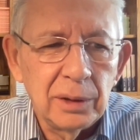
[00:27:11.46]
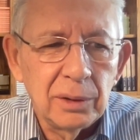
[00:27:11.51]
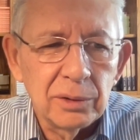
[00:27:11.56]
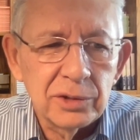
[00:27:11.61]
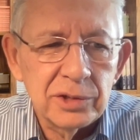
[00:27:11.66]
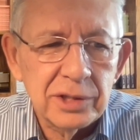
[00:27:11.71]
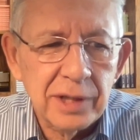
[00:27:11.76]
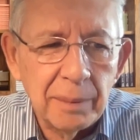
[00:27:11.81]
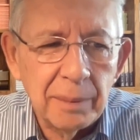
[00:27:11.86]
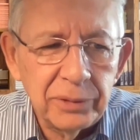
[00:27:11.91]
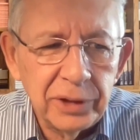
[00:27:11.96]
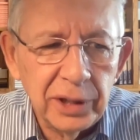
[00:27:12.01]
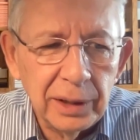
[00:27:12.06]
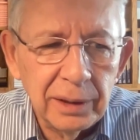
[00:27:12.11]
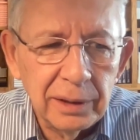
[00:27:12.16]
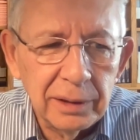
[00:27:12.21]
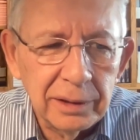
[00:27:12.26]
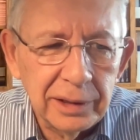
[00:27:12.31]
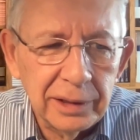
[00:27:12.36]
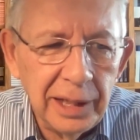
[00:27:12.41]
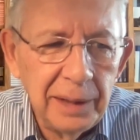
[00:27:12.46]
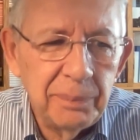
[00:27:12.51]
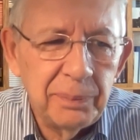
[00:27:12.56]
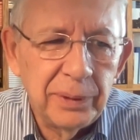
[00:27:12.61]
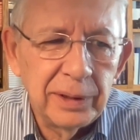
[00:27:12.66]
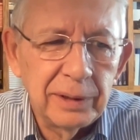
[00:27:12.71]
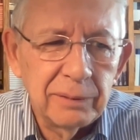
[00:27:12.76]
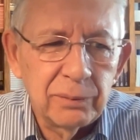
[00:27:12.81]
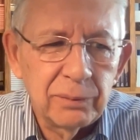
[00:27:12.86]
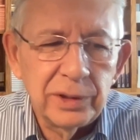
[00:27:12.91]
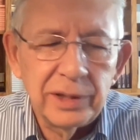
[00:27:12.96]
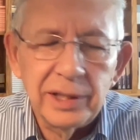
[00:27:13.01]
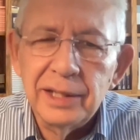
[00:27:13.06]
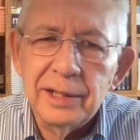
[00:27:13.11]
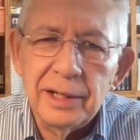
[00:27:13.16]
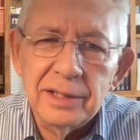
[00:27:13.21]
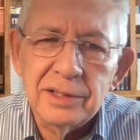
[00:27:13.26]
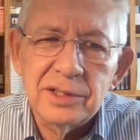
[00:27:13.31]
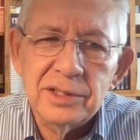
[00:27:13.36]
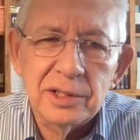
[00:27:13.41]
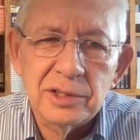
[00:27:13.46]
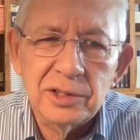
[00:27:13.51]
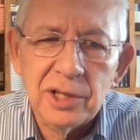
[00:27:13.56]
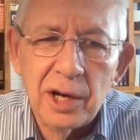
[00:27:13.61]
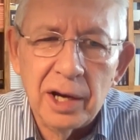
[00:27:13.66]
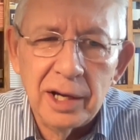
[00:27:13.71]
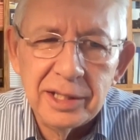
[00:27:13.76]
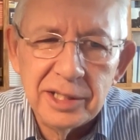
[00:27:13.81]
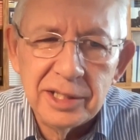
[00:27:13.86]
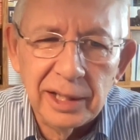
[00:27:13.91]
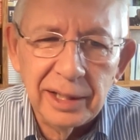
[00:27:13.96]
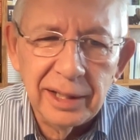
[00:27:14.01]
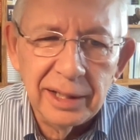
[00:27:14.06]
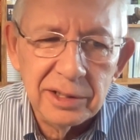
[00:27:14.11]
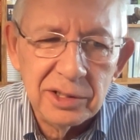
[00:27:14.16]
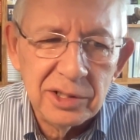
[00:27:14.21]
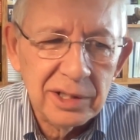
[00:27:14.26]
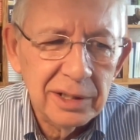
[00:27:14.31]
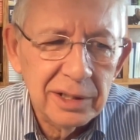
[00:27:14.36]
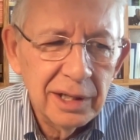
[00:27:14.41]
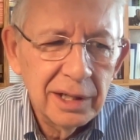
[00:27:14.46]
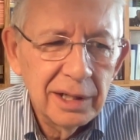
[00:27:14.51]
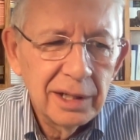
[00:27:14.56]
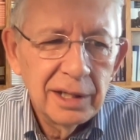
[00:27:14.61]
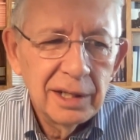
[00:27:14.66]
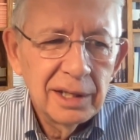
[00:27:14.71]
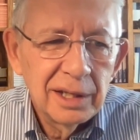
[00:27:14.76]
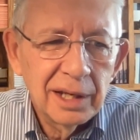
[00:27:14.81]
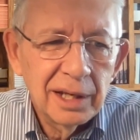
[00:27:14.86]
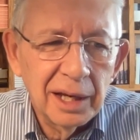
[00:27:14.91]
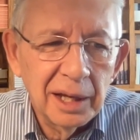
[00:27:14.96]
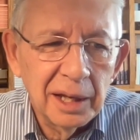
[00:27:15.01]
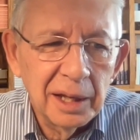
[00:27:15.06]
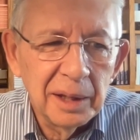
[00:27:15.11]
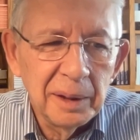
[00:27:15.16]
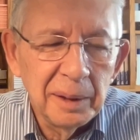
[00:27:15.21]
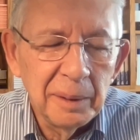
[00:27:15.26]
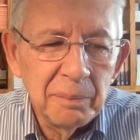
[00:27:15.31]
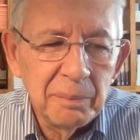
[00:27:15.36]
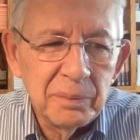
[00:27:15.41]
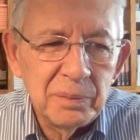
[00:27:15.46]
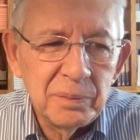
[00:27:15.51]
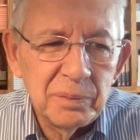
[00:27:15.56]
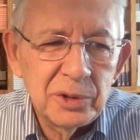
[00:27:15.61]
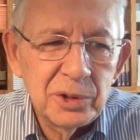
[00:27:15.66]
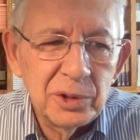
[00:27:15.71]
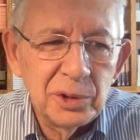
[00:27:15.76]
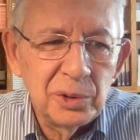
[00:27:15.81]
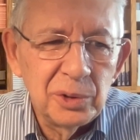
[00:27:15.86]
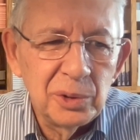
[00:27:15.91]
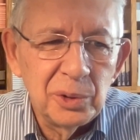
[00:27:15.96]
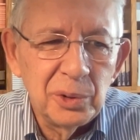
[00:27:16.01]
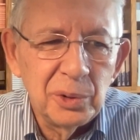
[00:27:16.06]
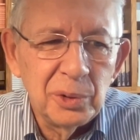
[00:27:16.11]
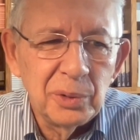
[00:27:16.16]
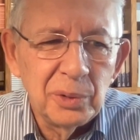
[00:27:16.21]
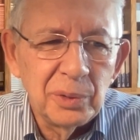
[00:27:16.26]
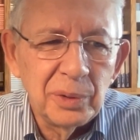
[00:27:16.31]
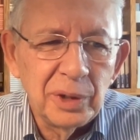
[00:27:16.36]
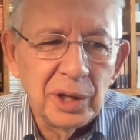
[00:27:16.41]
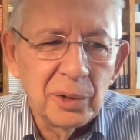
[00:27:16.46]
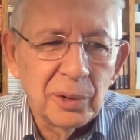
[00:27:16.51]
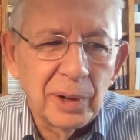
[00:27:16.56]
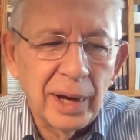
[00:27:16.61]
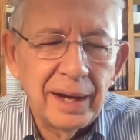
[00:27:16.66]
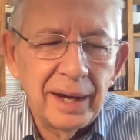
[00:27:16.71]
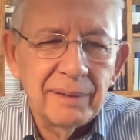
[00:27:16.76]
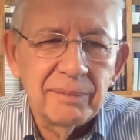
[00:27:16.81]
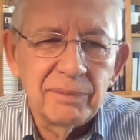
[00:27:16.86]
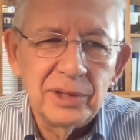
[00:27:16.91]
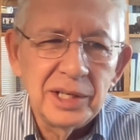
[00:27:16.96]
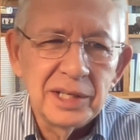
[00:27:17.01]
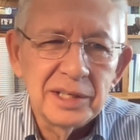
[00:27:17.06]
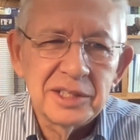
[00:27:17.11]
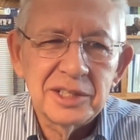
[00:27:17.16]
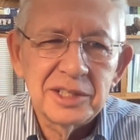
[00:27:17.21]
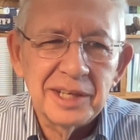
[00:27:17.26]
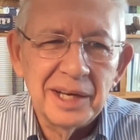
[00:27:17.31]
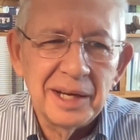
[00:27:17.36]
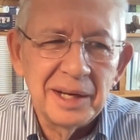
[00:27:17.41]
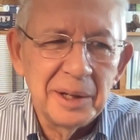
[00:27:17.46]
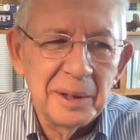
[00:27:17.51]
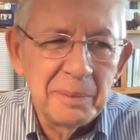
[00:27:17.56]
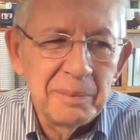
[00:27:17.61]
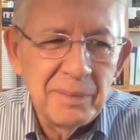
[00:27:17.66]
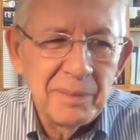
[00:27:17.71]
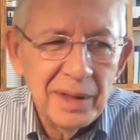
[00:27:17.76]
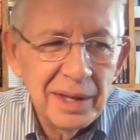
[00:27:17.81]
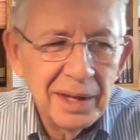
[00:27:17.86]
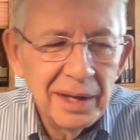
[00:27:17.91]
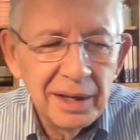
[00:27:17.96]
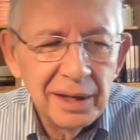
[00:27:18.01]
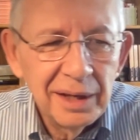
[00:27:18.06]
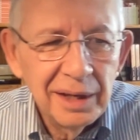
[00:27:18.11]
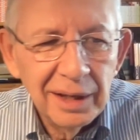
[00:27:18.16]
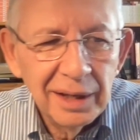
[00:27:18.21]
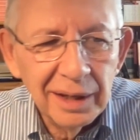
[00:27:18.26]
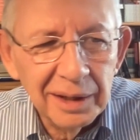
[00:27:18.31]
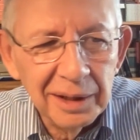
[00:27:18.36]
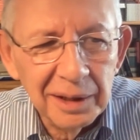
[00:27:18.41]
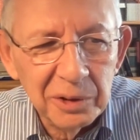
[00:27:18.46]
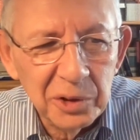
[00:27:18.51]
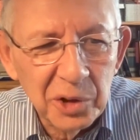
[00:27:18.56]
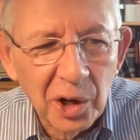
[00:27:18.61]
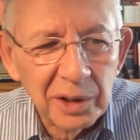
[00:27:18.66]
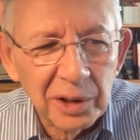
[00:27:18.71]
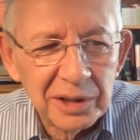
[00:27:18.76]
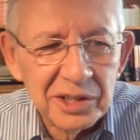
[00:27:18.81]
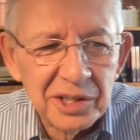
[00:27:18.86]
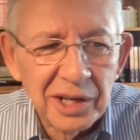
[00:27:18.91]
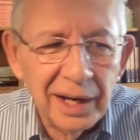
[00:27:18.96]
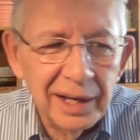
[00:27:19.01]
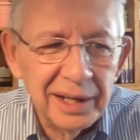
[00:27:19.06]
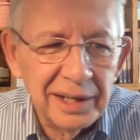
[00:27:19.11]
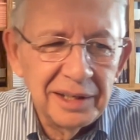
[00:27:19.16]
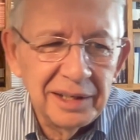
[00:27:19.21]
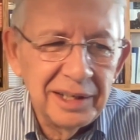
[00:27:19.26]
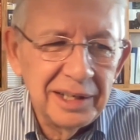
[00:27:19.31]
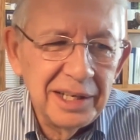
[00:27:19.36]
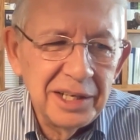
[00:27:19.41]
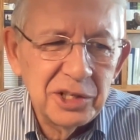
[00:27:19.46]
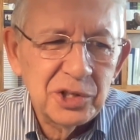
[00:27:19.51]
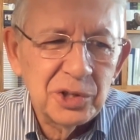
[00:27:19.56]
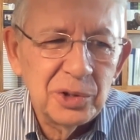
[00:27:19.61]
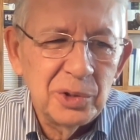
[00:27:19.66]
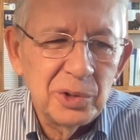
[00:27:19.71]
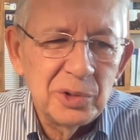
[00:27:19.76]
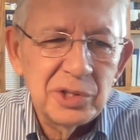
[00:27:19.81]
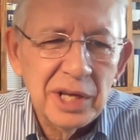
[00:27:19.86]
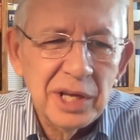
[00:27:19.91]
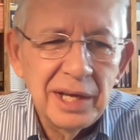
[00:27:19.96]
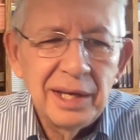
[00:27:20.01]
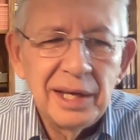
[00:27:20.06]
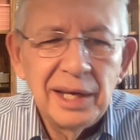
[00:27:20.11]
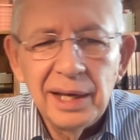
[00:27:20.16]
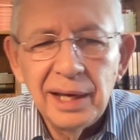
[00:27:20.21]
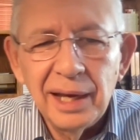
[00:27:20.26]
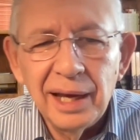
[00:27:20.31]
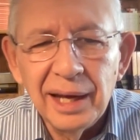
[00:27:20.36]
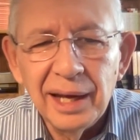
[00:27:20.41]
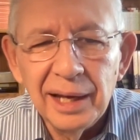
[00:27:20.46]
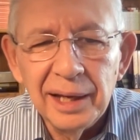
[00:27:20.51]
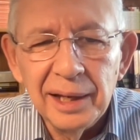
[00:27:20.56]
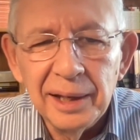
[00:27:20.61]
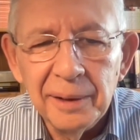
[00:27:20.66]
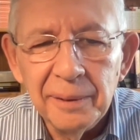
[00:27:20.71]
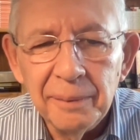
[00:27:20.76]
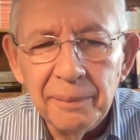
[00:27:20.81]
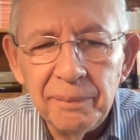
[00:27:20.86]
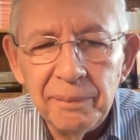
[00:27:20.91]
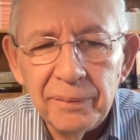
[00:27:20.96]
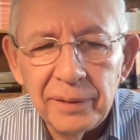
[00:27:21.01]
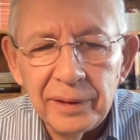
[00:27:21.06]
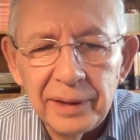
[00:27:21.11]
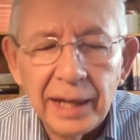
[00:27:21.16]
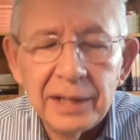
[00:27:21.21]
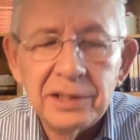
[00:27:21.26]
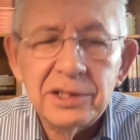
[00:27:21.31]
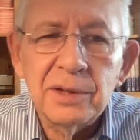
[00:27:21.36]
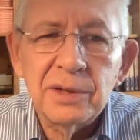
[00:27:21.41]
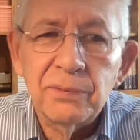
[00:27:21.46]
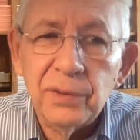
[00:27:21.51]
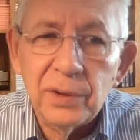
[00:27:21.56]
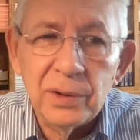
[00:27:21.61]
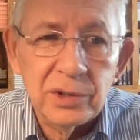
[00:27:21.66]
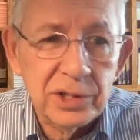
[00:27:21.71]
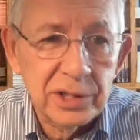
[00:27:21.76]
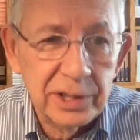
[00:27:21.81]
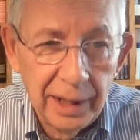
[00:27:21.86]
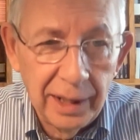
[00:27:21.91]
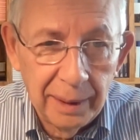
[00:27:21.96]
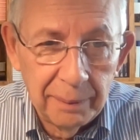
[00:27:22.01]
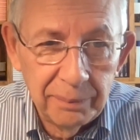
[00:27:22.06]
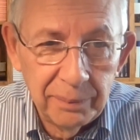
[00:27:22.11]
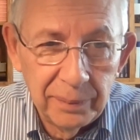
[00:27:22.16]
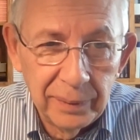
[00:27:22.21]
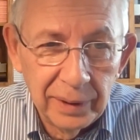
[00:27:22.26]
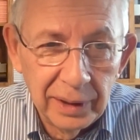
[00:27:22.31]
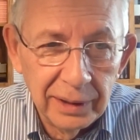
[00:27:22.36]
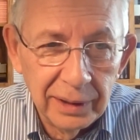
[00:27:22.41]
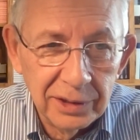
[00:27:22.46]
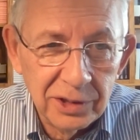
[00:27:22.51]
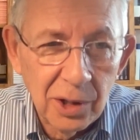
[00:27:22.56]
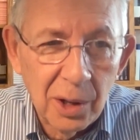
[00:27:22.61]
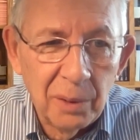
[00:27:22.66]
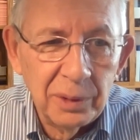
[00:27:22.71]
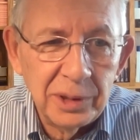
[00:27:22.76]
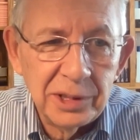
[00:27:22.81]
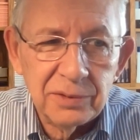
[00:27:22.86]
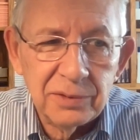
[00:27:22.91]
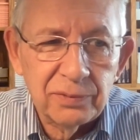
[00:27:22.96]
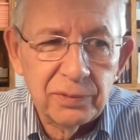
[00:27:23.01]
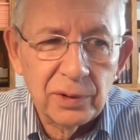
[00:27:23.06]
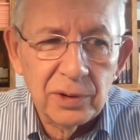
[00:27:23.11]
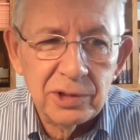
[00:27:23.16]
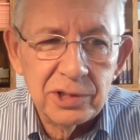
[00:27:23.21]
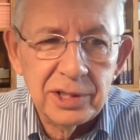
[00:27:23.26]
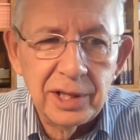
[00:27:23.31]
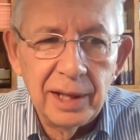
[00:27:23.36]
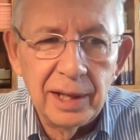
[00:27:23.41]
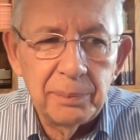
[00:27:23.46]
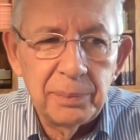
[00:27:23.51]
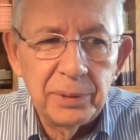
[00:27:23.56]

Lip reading: something deep within us that's causing us to have this dark side issues, that's the first step. It's always the first step.